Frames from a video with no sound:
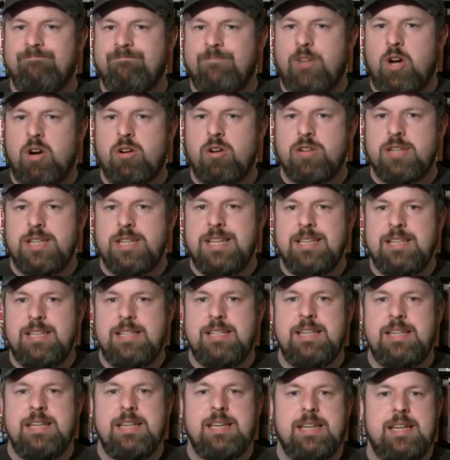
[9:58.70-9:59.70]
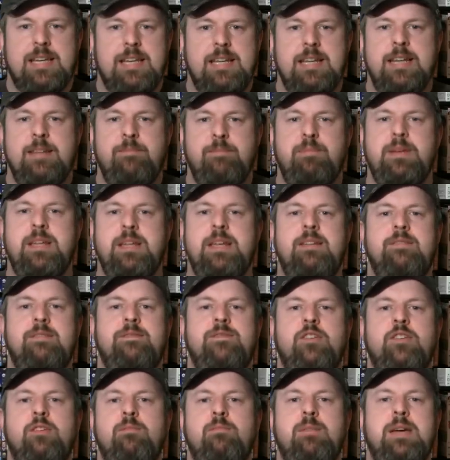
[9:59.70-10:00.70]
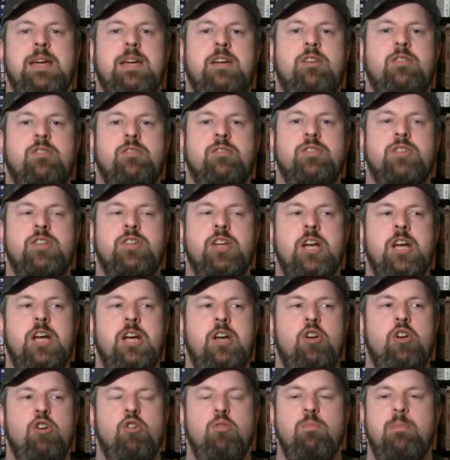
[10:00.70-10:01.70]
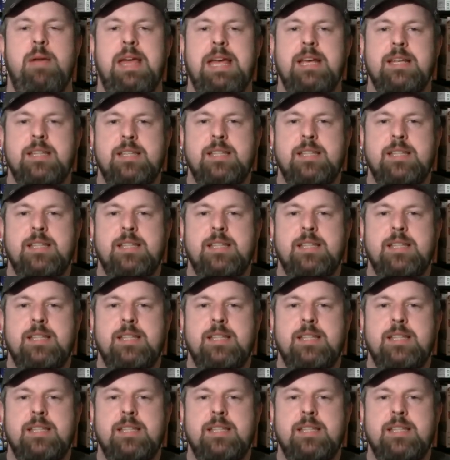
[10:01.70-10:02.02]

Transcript: artistic, independent filmmakers who make